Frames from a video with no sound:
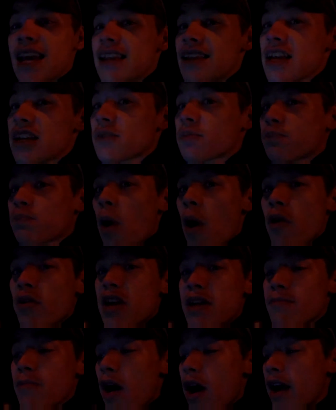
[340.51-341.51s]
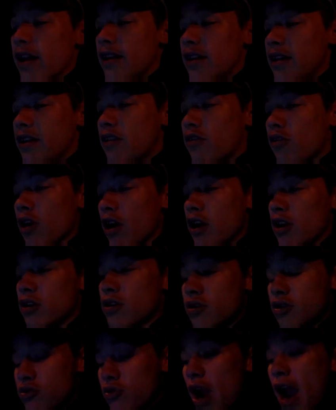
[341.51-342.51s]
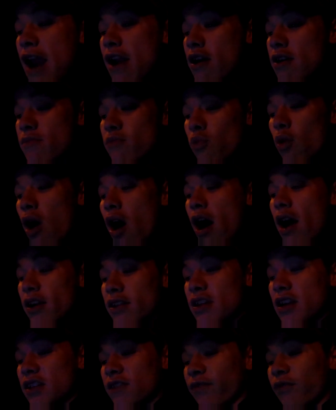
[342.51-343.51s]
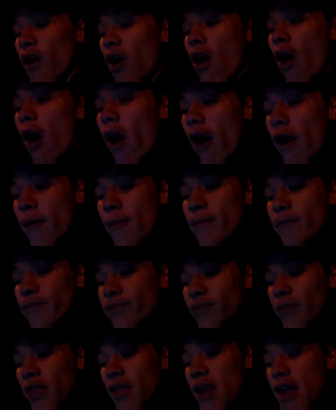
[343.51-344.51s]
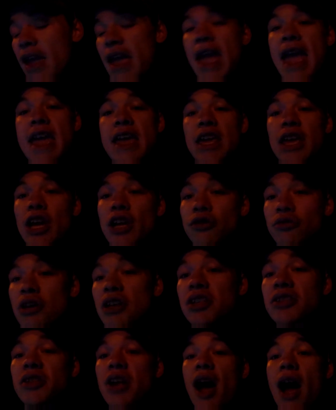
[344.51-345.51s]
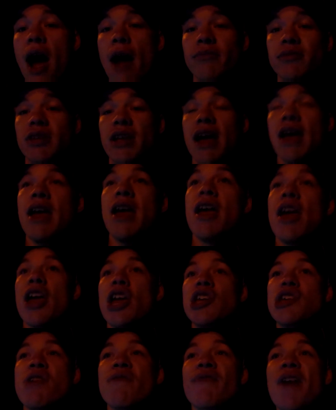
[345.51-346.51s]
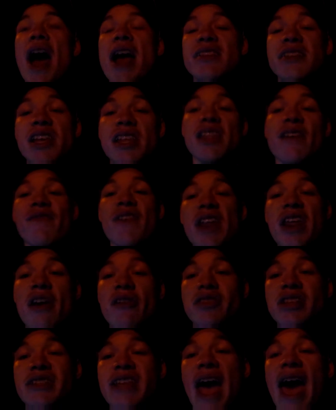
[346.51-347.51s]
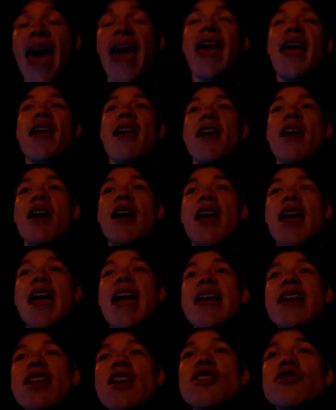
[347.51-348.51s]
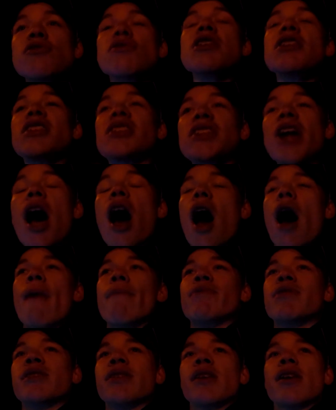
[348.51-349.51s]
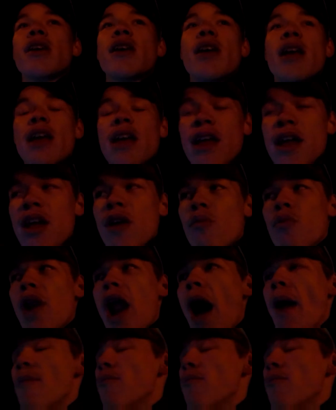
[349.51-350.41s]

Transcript: seen this Pokemon uh, trainer walk this far. He usually stops. Uh, you've guys seen the video today. It usually stops when